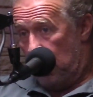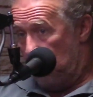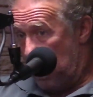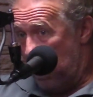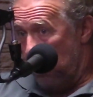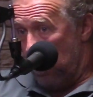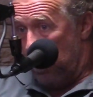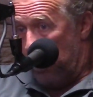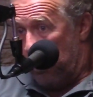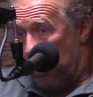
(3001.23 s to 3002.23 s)
and they were iron
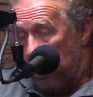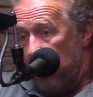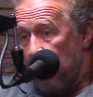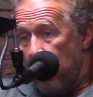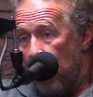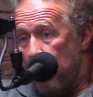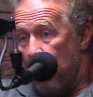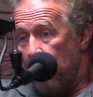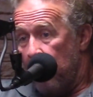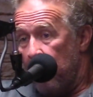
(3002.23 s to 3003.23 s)
workers,
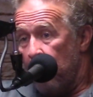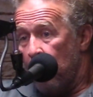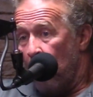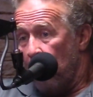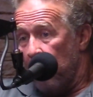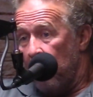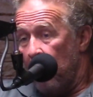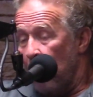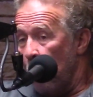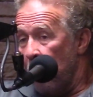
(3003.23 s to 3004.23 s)
came out and installed it.
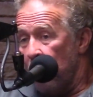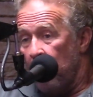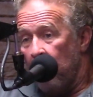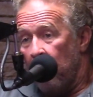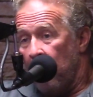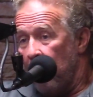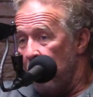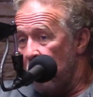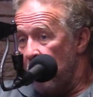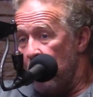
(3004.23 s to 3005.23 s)
And there wasn't
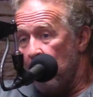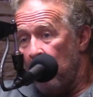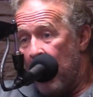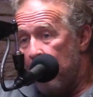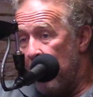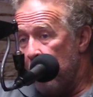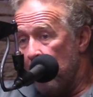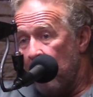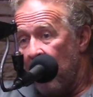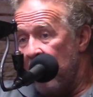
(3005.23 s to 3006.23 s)
a stitch of black
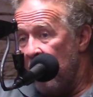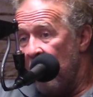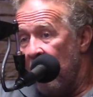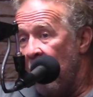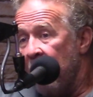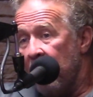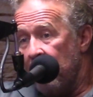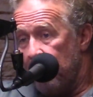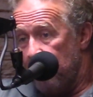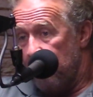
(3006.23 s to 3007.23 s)
paper behind it, nothing.